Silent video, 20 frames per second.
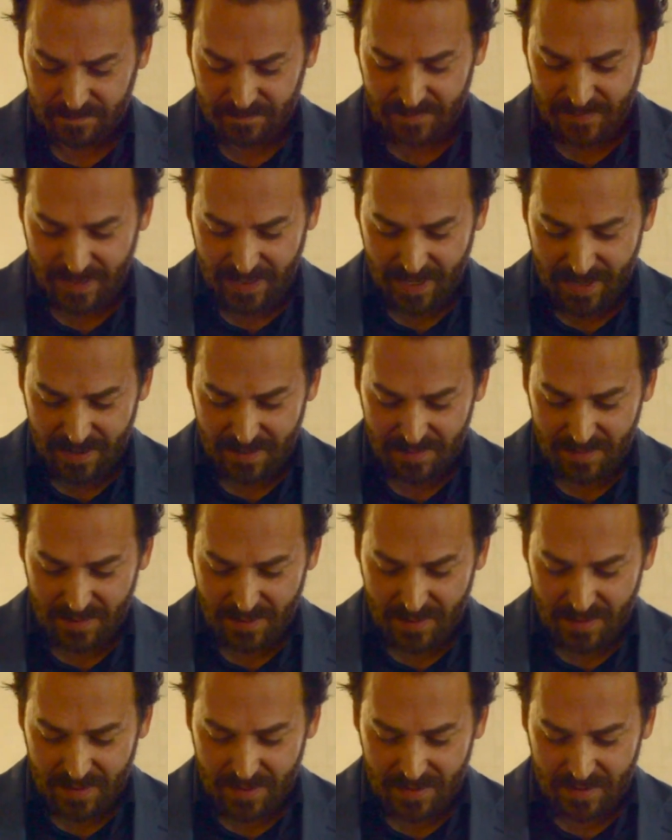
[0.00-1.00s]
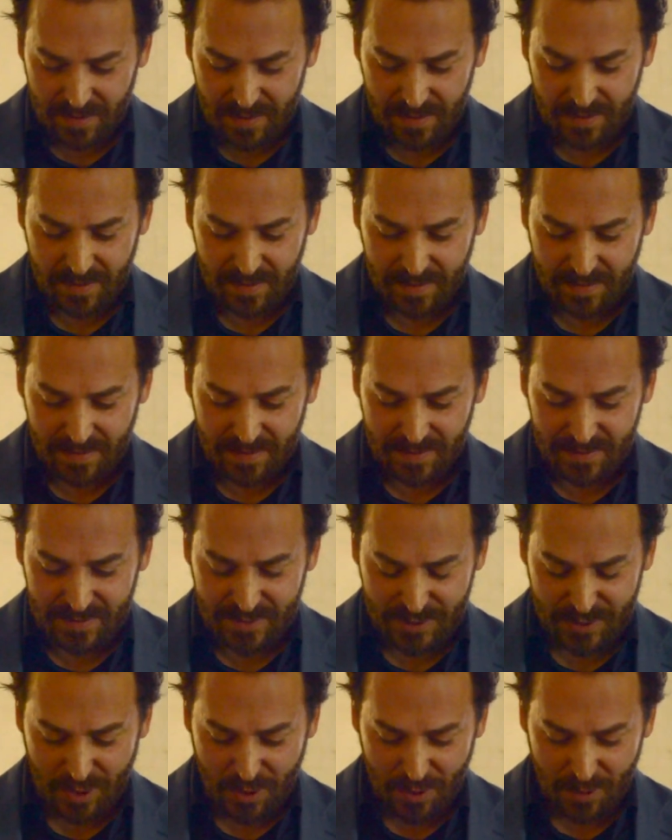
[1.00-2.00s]
Okay?
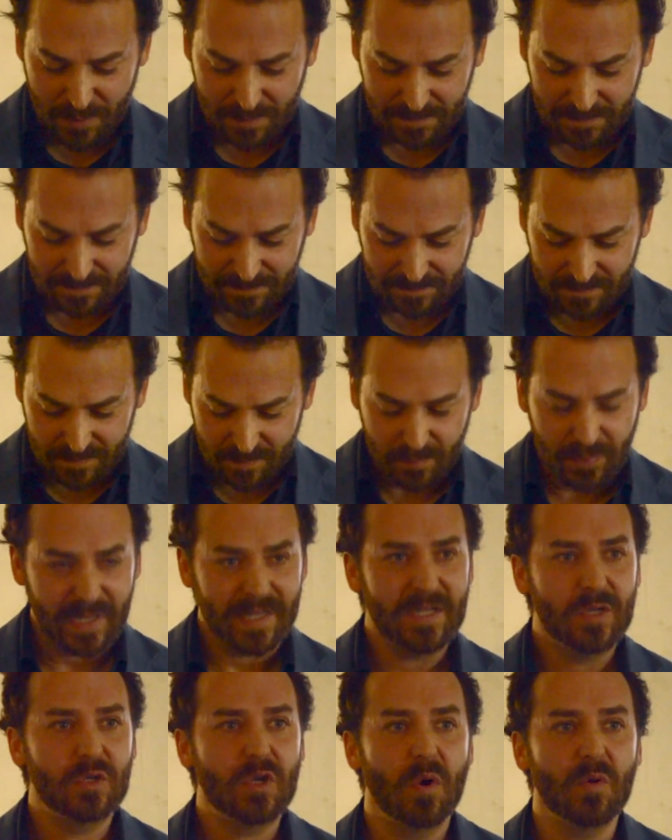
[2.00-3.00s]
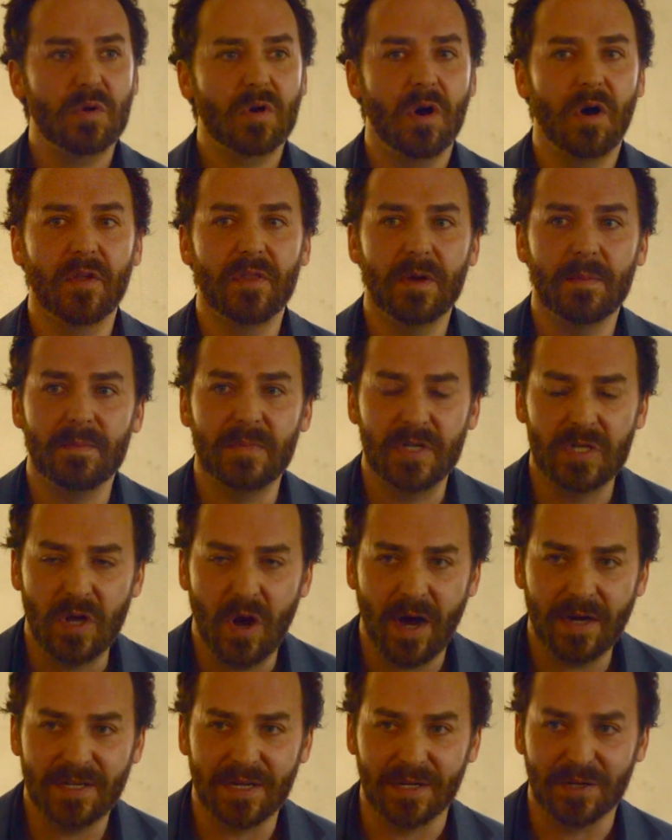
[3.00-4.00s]
So, but you don't call them
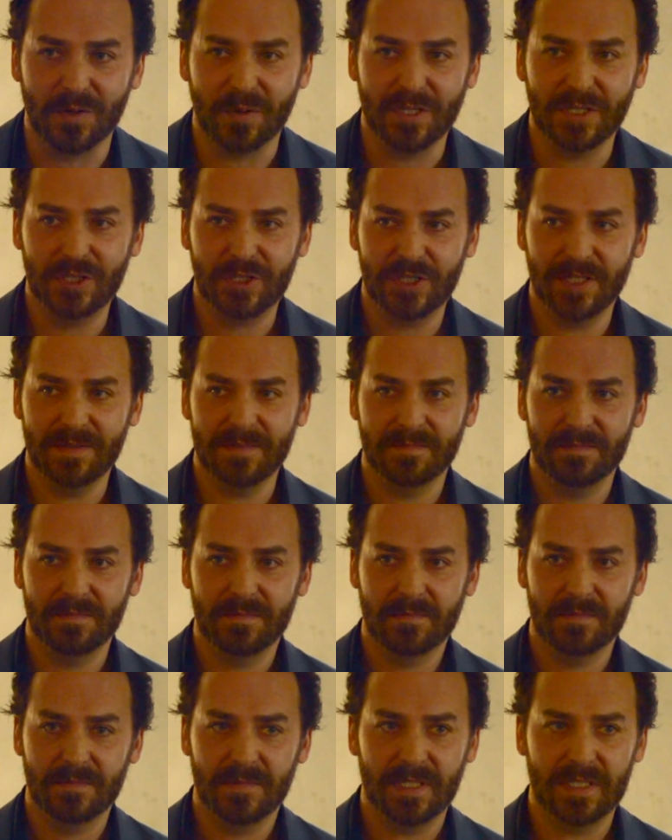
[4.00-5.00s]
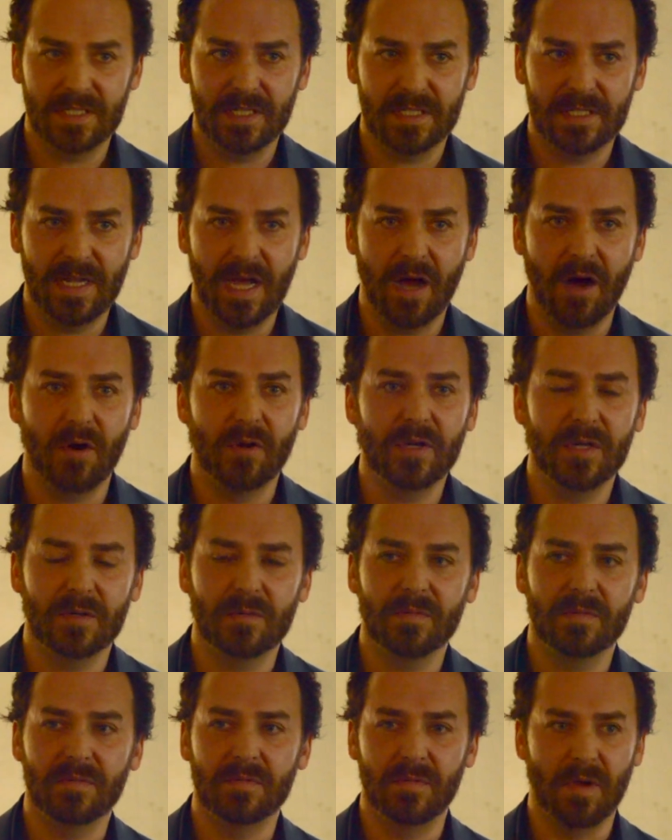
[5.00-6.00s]
not a Christian. He says, now
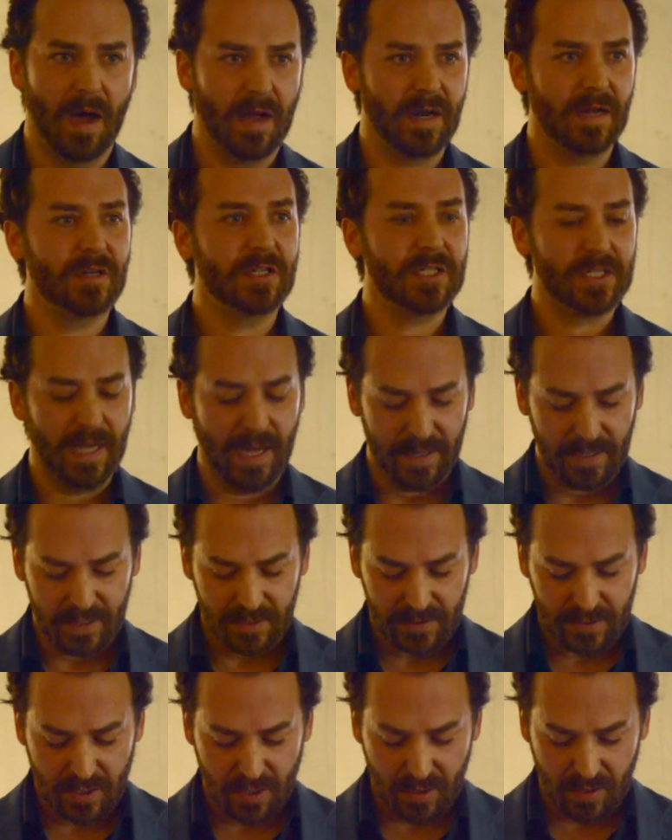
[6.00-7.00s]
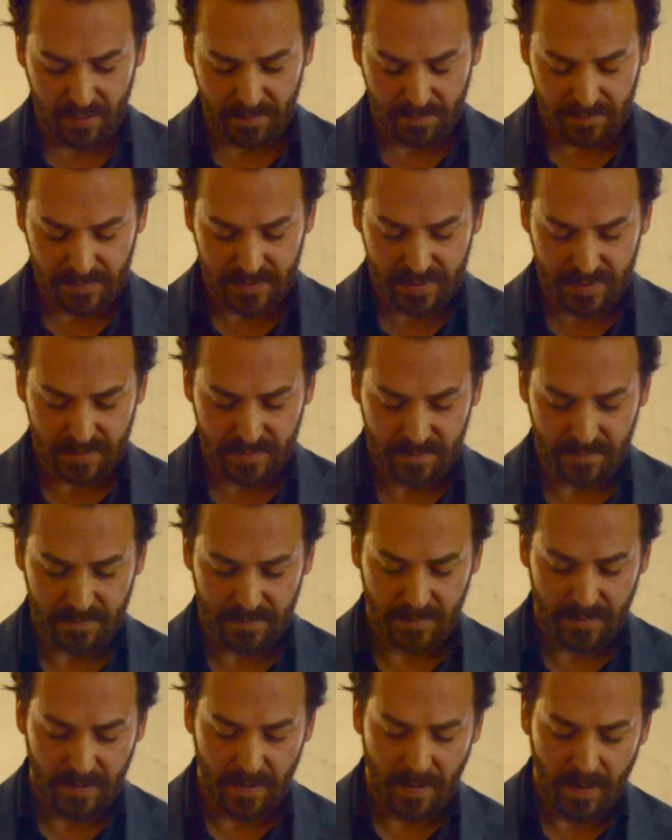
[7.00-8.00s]
you're not understanding terms.
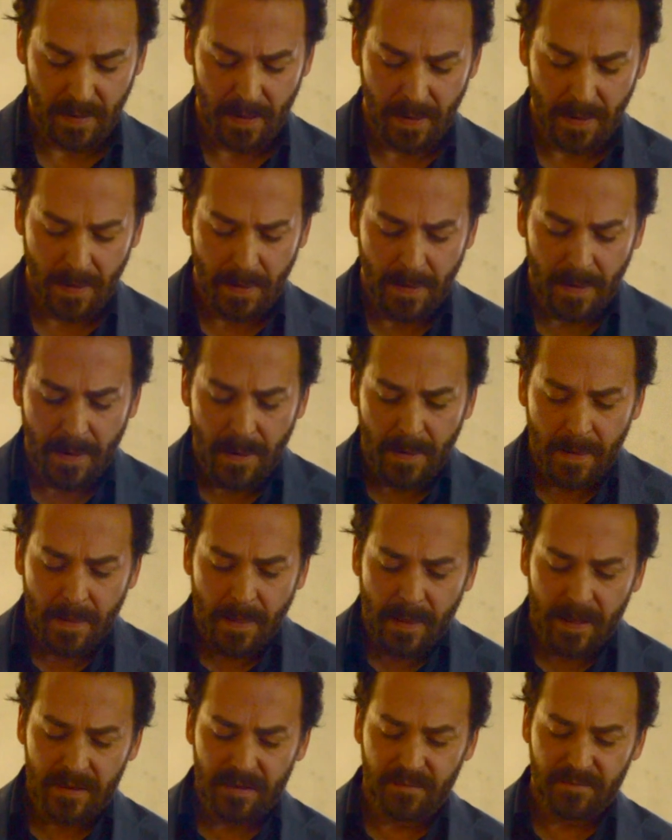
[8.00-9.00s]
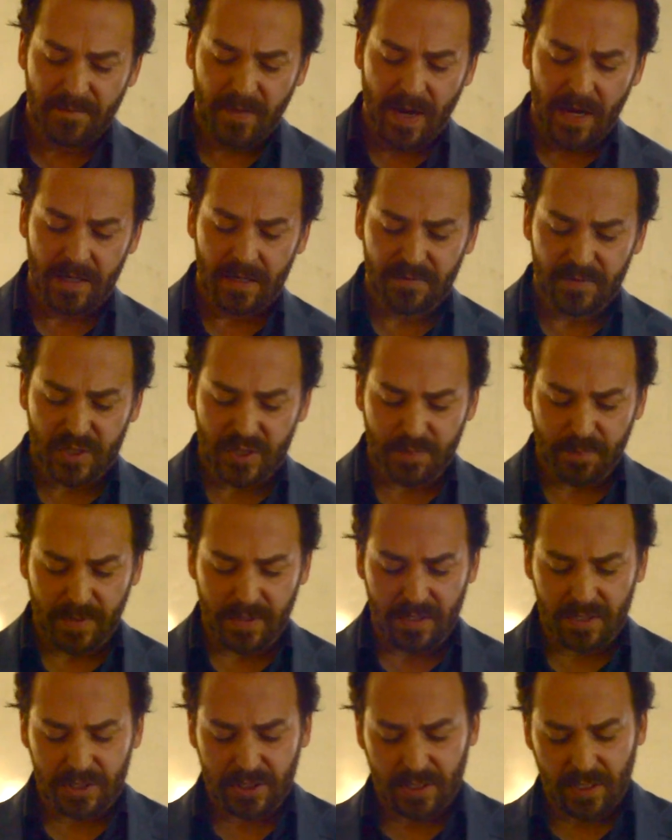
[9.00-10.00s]
In the vein of
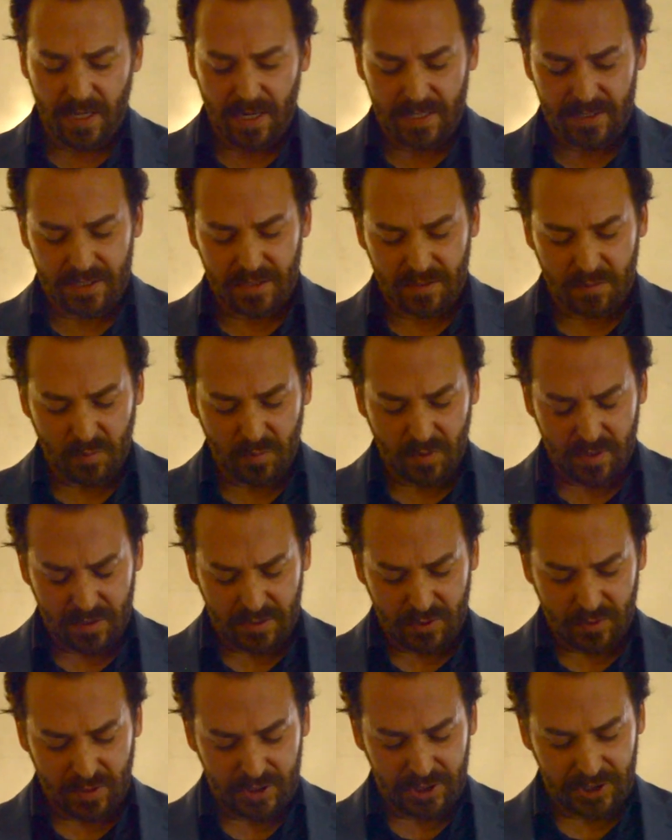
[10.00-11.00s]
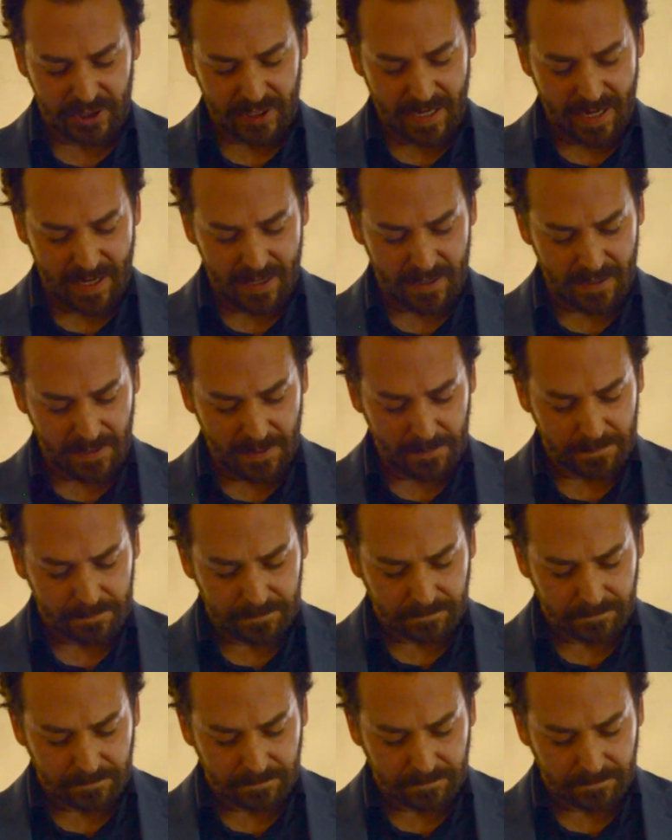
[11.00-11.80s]
spiritualizing the word Christianity,